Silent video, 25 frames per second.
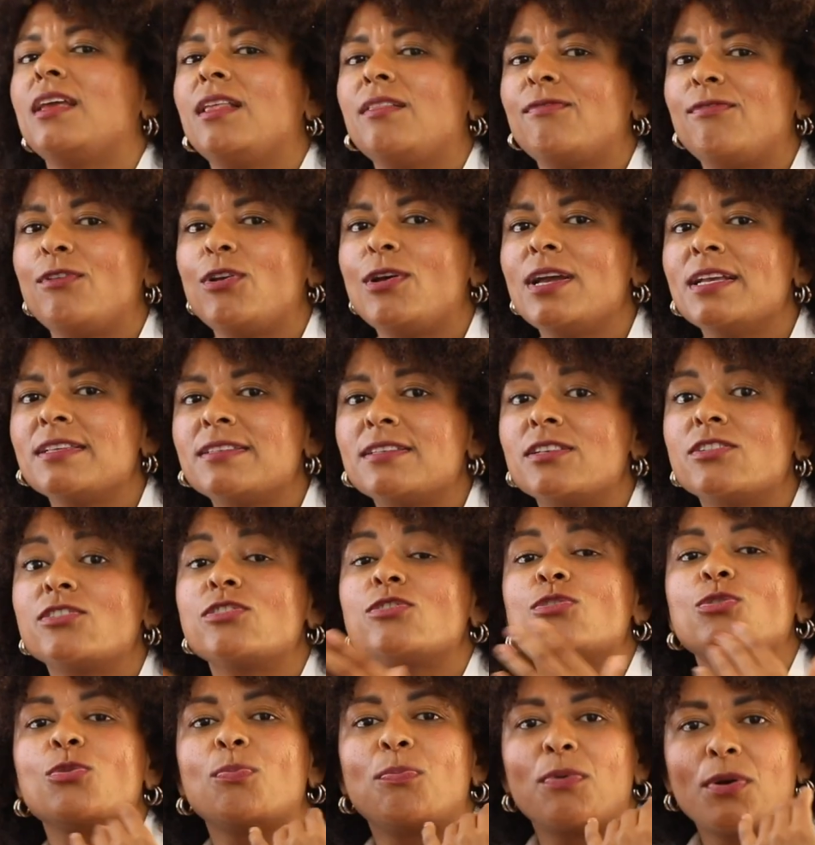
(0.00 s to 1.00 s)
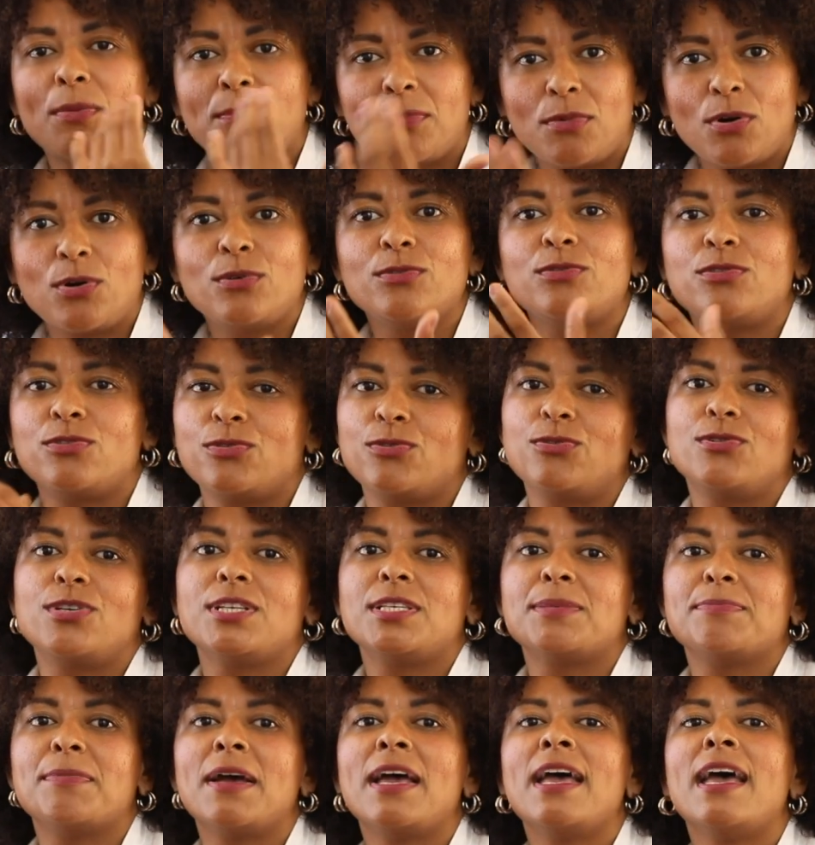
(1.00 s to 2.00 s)
influencers to promote
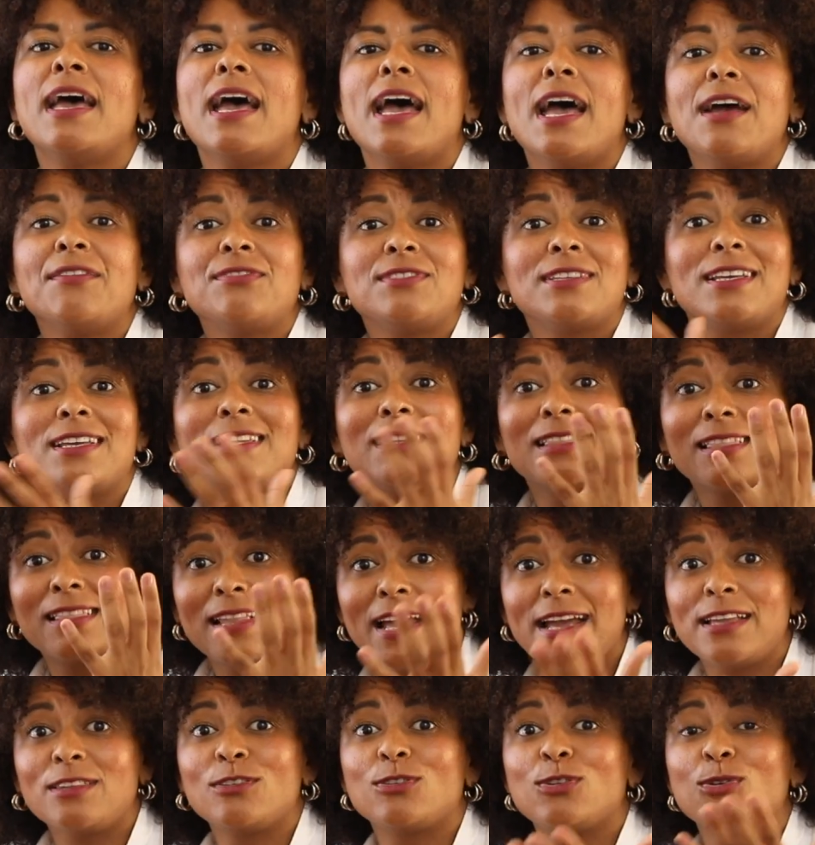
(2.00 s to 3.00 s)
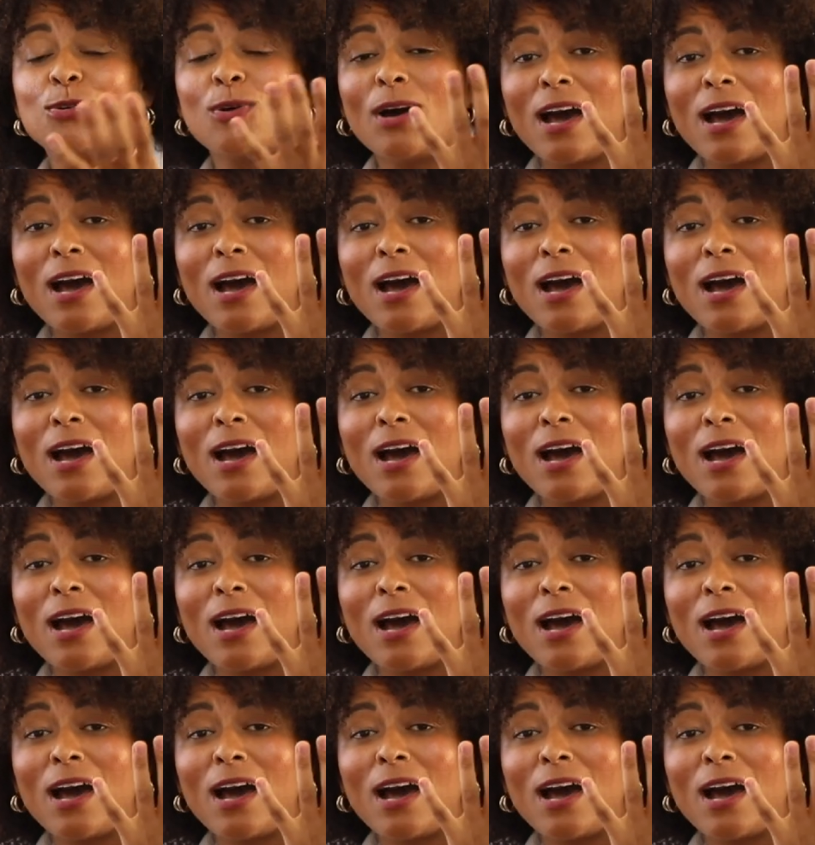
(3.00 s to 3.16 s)
tourism after it led to